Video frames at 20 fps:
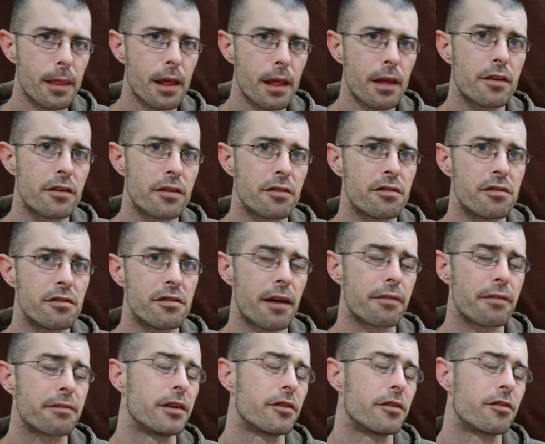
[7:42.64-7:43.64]
this is
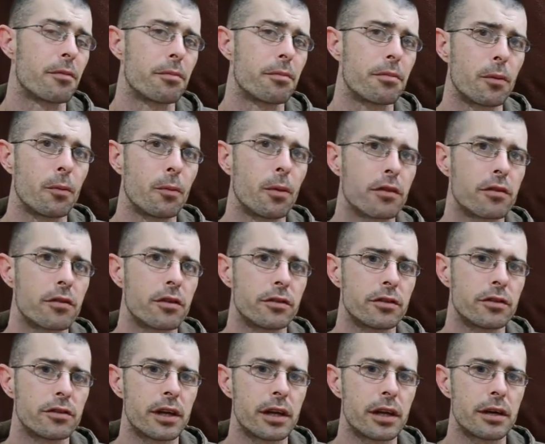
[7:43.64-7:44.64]
definitely something worth
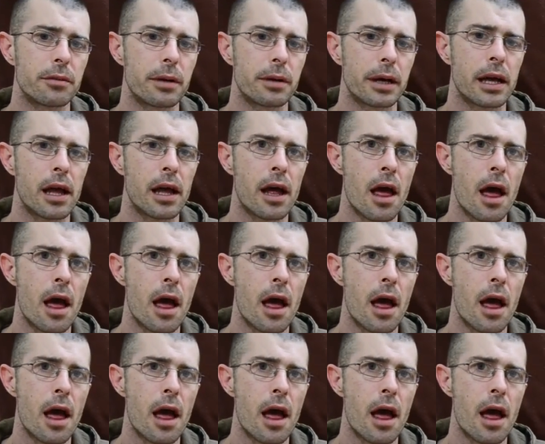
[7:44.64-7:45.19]
considering.